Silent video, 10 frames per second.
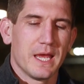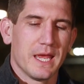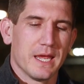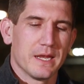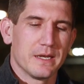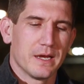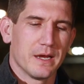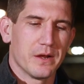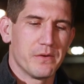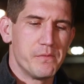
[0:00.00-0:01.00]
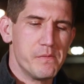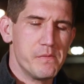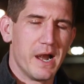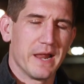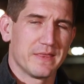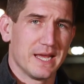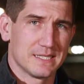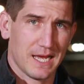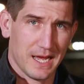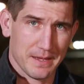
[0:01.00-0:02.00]
And at
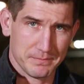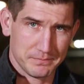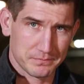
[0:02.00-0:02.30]
that time,